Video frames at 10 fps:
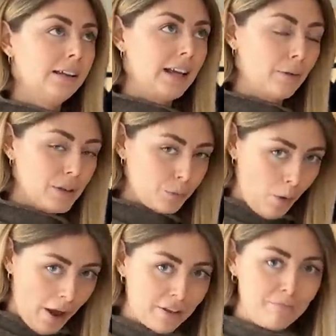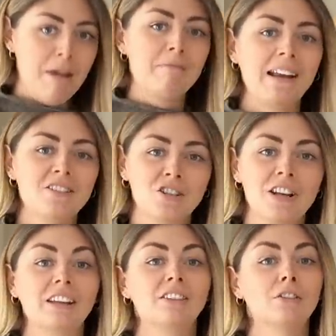Now it's worth me
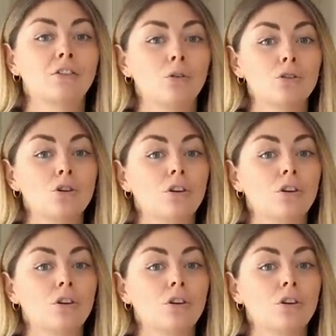mentioning that of course